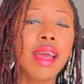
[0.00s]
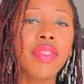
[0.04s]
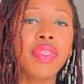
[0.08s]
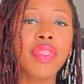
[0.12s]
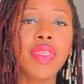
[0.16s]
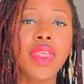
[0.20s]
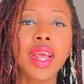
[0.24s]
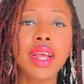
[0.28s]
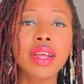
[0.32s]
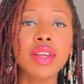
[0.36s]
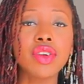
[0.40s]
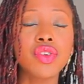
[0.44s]
I
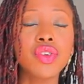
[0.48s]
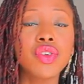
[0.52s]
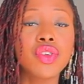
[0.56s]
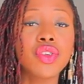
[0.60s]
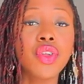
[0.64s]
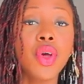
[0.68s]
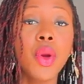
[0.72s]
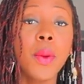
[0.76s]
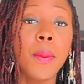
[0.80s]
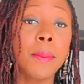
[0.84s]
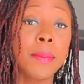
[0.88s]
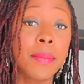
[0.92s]
think it's
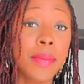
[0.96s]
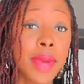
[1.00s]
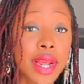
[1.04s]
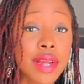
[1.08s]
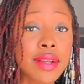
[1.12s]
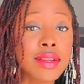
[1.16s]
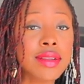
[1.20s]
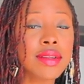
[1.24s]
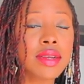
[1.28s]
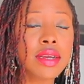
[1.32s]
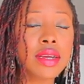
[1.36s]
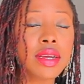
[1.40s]
just
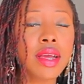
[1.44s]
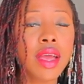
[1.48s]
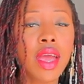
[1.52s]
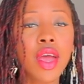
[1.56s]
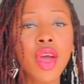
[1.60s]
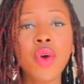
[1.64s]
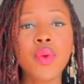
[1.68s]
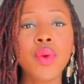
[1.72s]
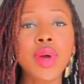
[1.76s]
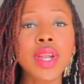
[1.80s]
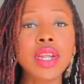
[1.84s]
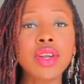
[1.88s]
amazing
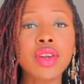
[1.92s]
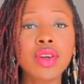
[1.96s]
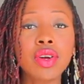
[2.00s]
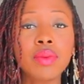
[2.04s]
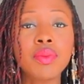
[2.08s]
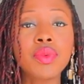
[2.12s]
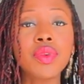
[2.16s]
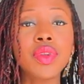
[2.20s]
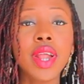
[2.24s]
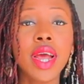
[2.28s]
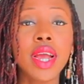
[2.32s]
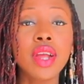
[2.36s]
when it
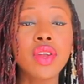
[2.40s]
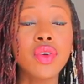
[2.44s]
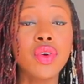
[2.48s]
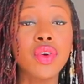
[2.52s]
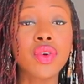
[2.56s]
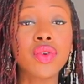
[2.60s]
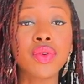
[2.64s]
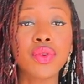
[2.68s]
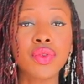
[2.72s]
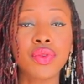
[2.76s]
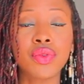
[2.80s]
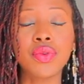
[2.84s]
comes to like the
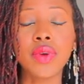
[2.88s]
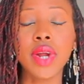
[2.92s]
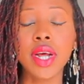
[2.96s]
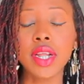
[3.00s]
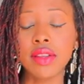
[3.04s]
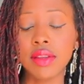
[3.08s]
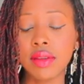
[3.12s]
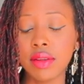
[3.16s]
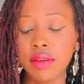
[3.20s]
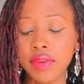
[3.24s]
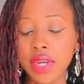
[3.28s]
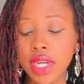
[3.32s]

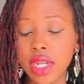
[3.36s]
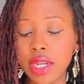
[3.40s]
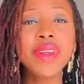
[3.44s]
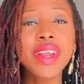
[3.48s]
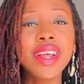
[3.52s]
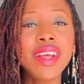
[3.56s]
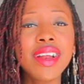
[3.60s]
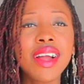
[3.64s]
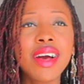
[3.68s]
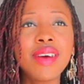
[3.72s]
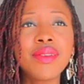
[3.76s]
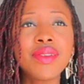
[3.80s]
contrast of it. I
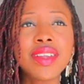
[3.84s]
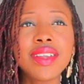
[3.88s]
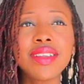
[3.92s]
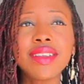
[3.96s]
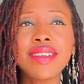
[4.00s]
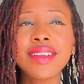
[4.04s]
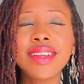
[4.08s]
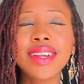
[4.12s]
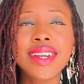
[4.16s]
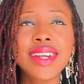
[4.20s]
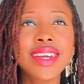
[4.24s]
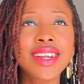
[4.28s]
really love
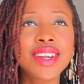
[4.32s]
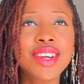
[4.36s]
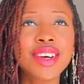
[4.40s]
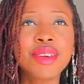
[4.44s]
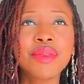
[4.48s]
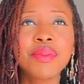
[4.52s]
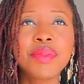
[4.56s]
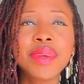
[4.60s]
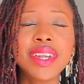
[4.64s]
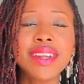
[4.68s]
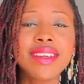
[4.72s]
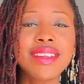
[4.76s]
this
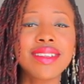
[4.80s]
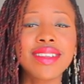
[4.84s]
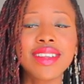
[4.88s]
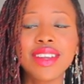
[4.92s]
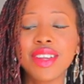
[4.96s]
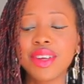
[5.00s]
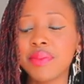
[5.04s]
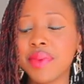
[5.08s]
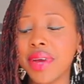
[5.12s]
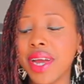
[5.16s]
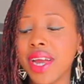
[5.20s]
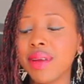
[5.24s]
little mini
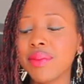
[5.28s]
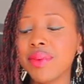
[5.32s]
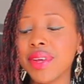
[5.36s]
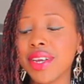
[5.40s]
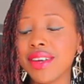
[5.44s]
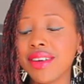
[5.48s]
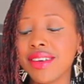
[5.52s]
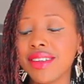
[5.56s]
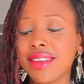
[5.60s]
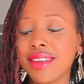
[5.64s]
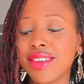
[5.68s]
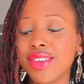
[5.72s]
city bag
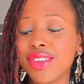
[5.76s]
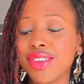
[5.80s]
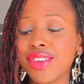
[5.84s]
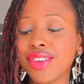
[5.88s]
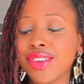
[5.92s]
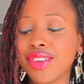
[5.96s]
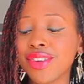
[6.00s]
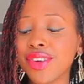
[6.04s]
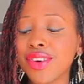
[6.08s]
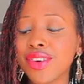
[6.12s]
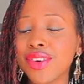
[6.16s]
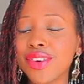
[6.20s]
because it's
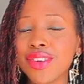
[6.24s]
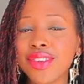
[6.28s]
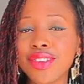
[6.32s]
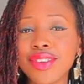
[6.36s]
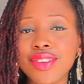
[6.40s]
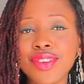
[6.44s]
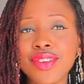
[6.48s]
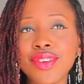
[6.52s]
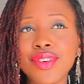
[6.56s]
so